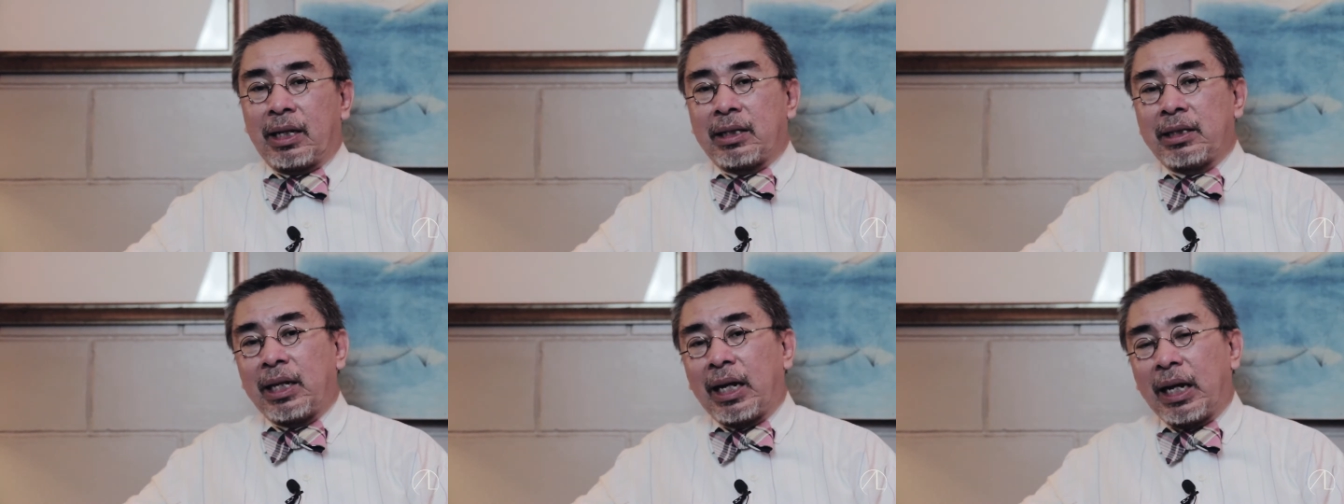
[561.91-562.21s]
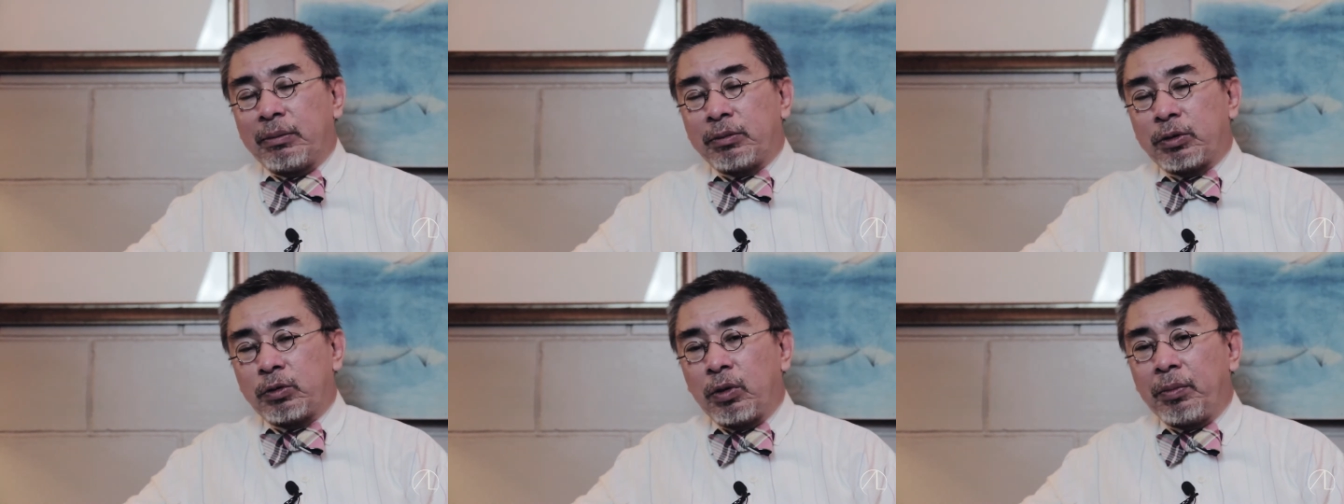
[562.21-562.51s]
At
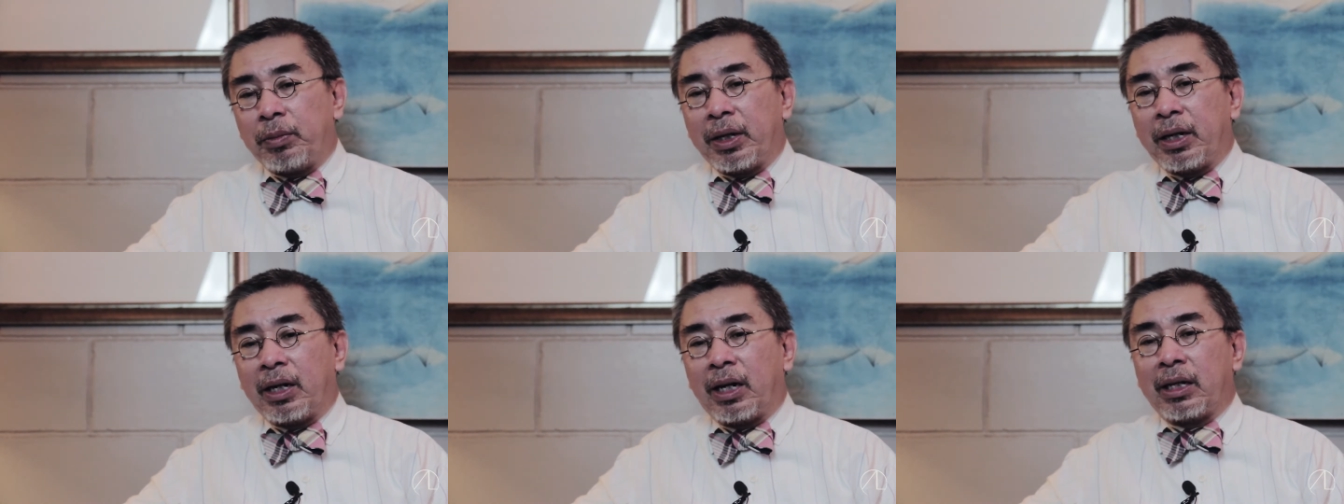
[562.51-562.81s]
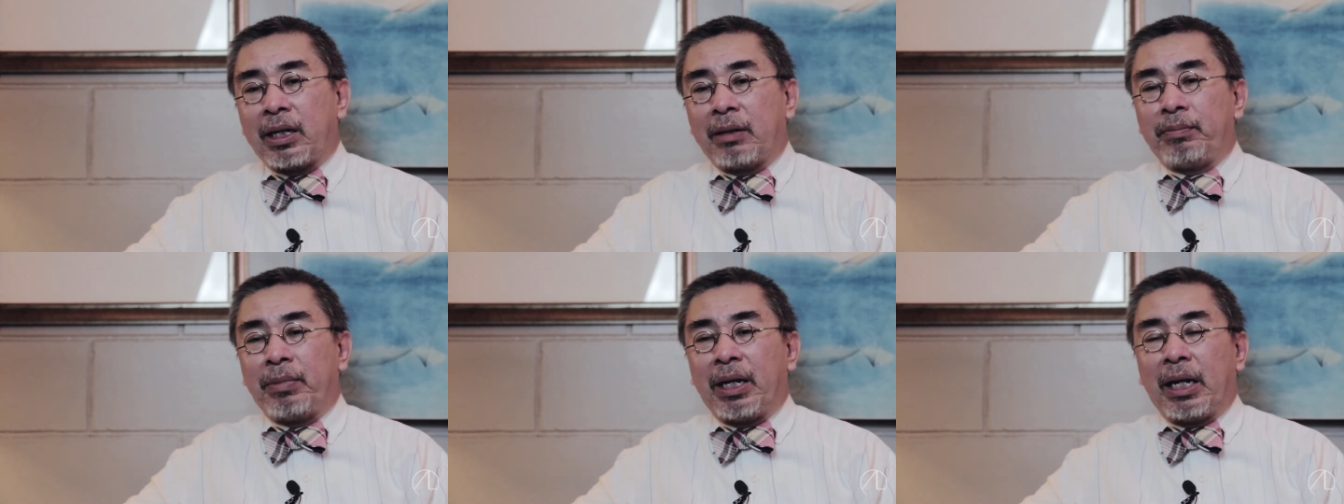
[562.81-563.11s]
times, we may
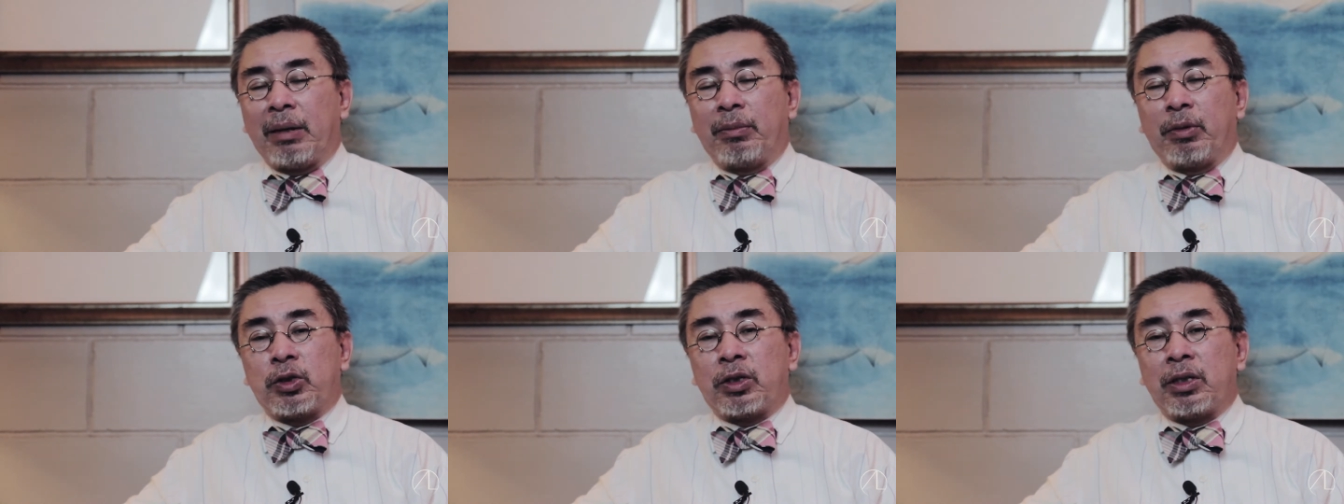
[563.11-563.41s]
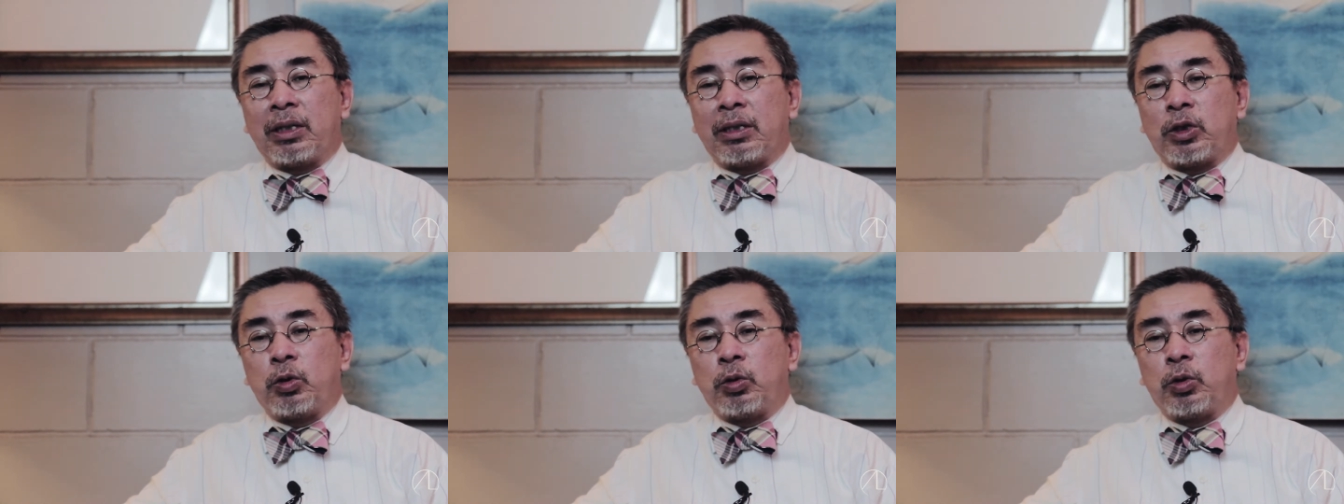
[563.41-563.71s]
not be able
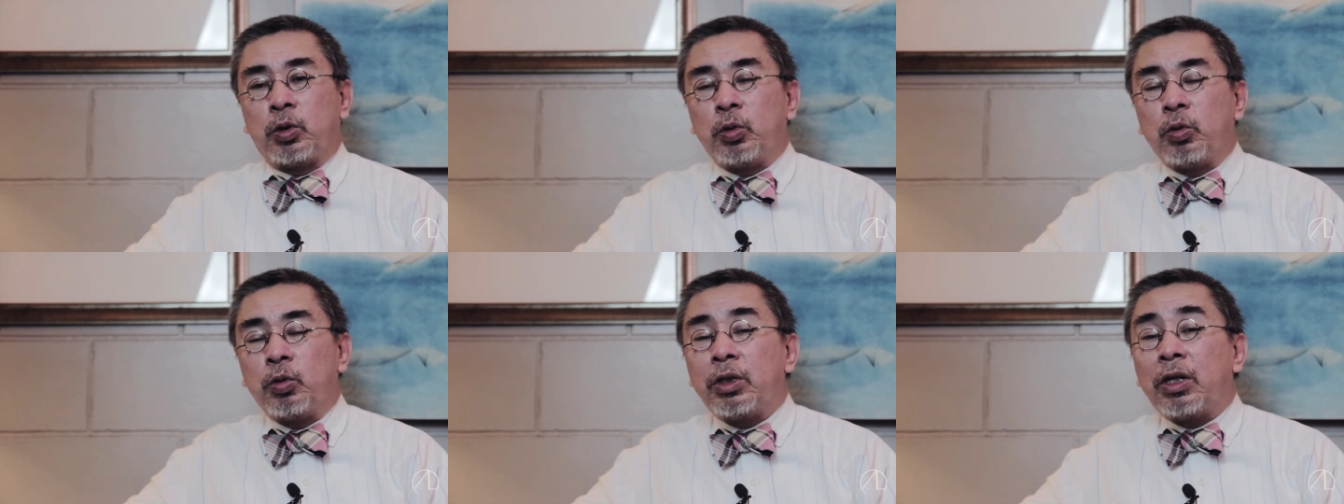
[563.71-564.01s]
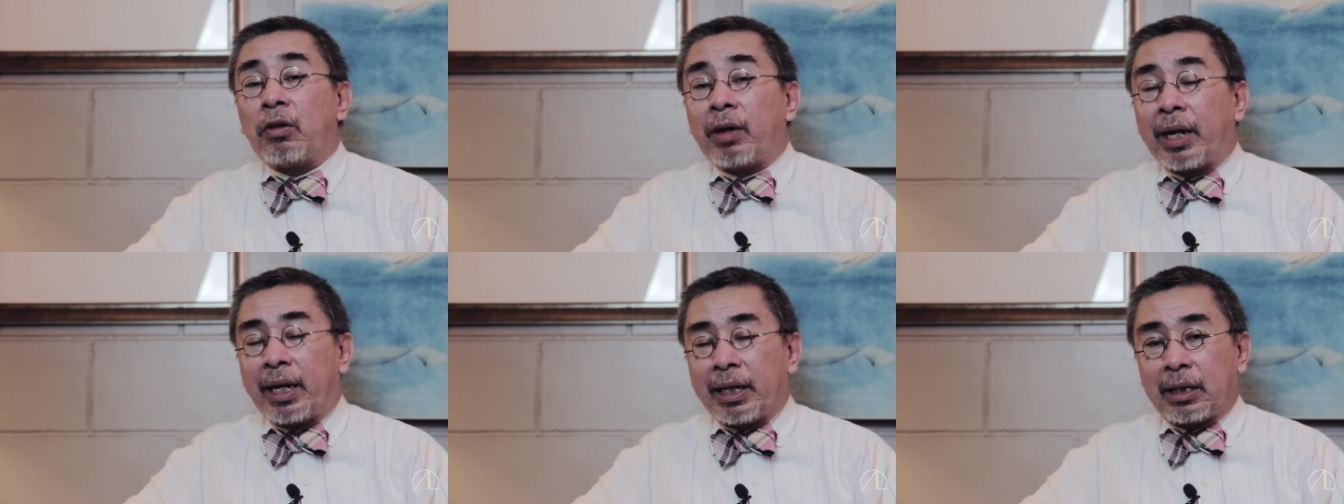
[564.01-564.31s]
to do
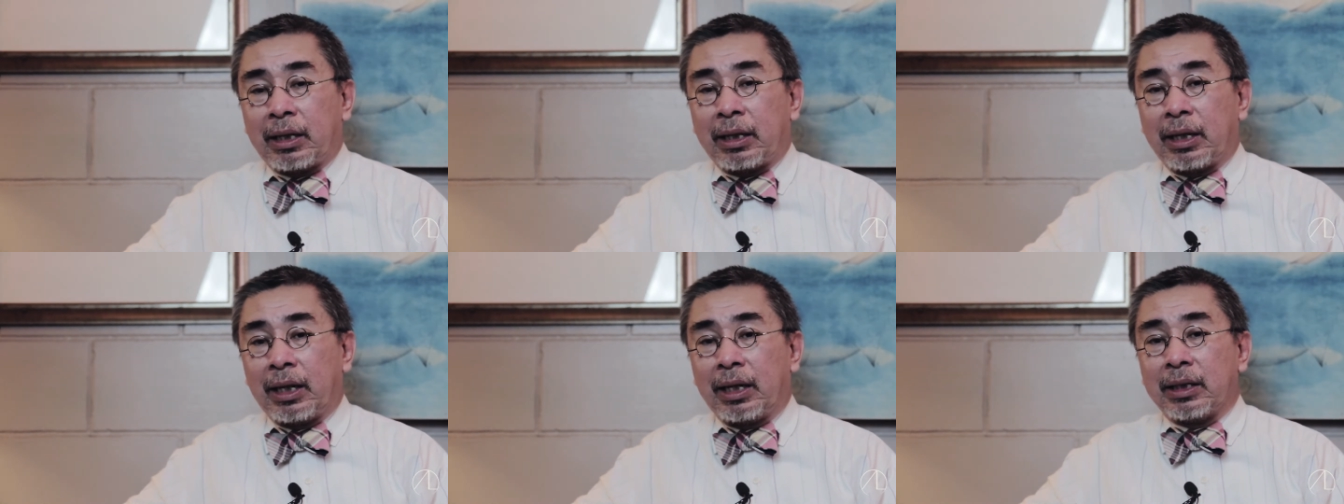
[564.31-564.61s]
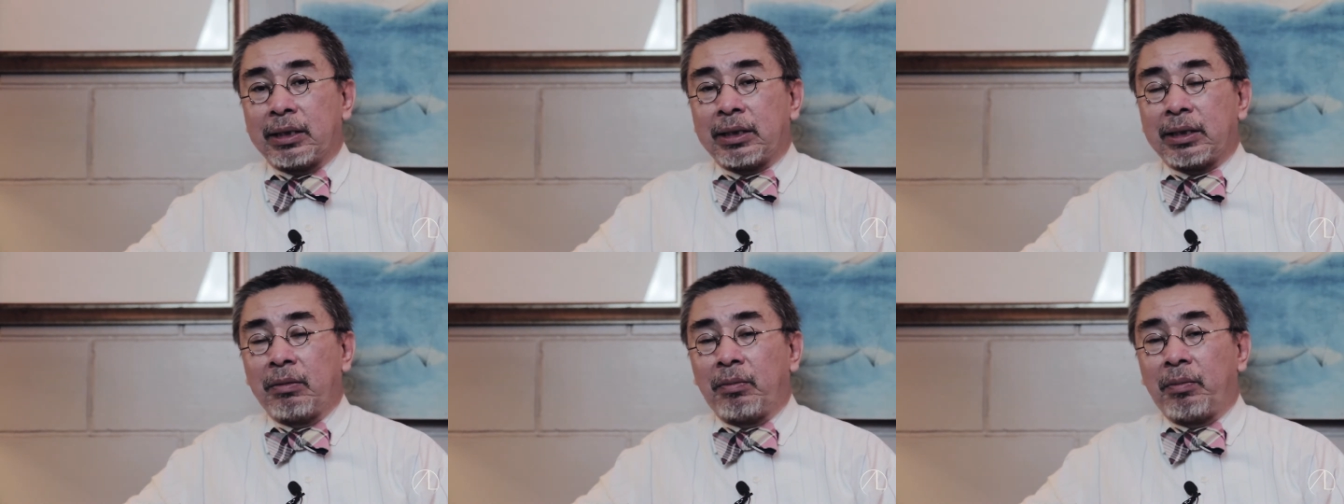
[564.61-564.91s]
the right
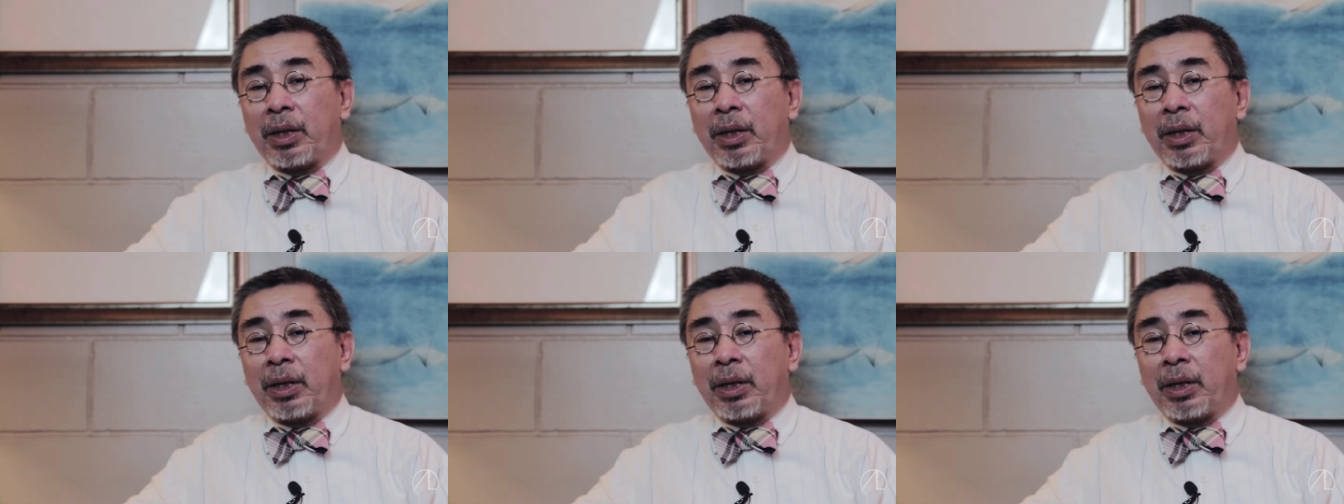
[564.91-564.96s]
things.